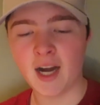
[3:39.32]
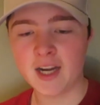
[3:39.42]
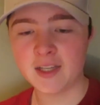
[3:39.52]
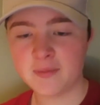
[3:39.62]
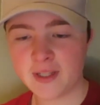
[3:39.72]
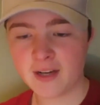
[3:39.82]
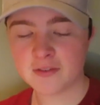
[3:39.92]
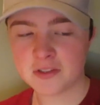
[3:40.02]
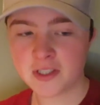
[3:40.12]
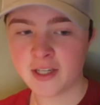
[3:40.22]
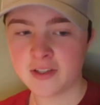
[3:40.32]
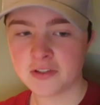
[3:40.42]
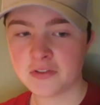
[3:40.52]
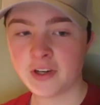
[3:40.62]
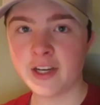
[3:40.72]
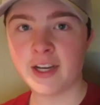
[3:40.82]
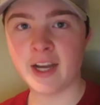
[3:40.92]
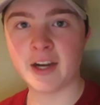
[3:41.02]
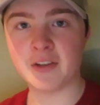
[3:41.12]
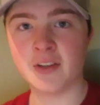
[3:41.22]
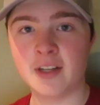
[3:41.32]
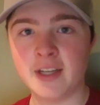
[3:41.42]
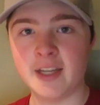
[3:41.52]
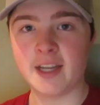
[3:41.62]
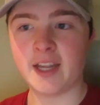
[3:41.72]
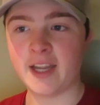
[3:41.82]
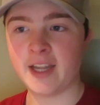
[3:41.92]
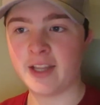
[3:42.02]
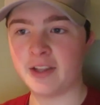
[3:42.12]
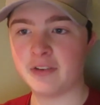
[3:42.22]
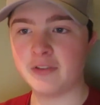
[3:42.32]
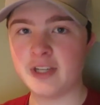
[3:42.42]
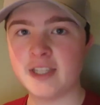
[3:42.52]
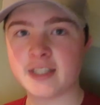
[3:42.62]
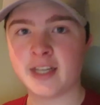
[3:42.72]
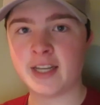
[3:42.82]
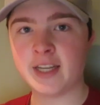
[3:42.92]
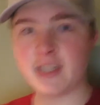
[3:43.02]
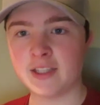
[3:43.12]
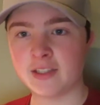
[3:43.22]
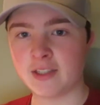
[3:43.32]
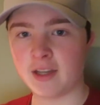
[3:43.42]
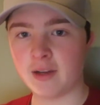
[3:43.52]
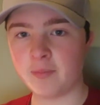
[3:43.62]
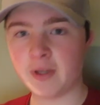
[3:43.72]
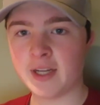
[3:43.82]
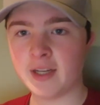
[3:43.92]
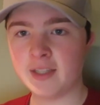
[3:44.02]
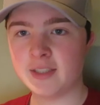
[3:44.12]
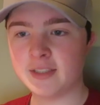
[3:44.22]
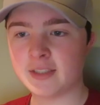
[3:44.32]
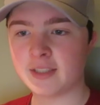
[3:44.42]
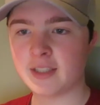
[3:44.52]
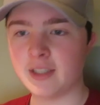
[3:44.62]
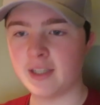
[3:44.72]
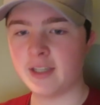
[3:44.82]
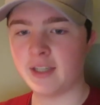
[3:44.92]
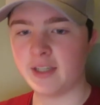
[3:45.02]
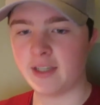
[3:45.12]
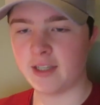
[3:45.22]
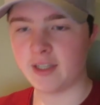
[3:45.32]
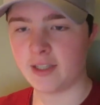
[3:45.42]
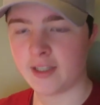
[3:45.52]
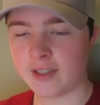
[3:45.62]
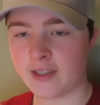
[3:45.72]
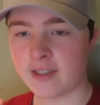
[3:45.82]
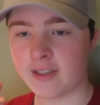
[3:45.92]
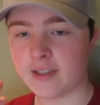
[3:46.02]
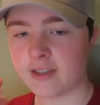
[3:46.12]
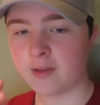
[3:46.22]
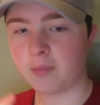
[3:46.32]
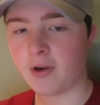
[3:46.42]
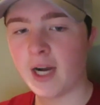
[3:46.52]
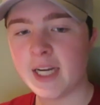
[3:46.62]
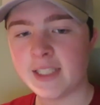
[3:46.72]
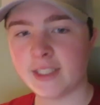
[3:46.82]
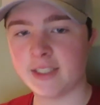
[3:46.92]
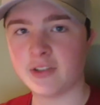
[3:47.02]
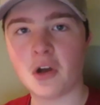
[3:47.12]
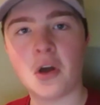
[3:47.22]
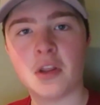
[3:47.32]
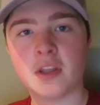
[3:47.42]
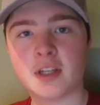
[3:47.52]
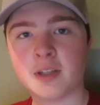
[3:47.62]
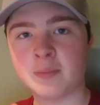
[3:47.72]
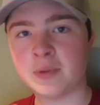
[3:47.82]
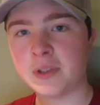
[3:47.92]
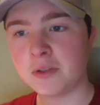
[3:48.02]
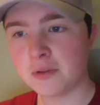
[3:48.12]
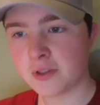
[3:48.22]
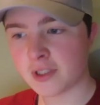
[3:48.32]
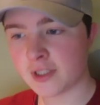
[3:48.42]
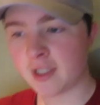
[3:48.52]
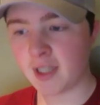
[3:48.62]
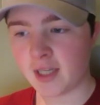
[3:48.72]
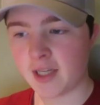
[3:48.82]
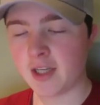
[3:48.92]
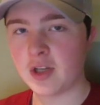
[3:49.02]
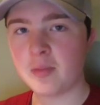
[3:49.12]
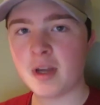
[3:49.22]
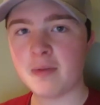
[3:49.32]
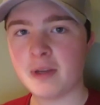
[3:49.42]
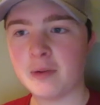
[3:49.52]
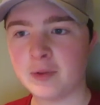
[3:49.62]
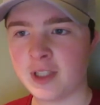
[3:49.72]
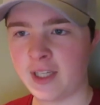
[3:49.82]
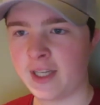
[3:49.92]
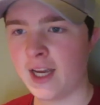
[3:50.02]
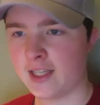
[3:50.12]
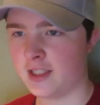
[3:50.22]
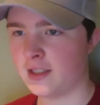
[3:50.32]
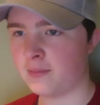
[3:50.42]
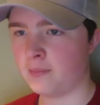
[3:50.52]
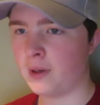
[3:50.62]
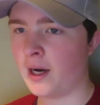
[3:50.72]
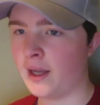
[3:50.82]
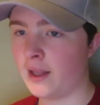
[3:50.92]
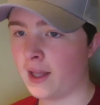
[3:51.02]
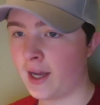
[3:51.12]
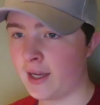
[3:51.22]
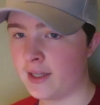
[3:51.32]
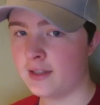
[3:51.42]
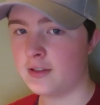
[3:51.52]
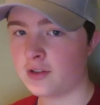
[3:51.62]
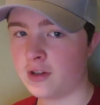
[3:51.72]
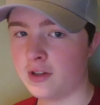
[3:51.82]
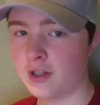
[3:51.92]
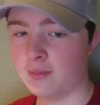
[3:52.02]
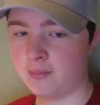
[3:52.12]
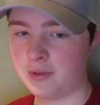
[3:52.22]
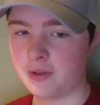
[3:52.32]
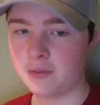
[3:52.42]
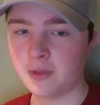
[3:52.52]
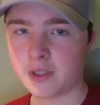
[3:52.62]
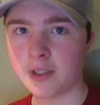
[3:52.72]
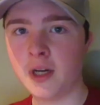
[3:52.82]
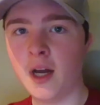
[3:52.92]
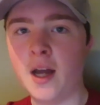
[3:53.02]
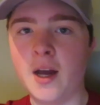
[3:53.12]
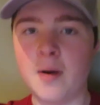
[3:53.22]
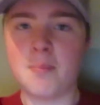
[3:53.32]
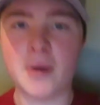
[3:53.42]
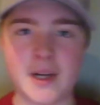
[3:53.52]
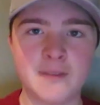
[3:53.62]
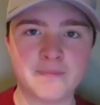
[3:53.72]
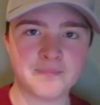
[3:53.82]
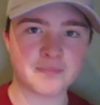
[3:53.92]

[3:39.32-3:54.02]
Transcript: I am downstairs right now and the reason is because the surprise is on the computer and you may be able to guess by that it is on the computer but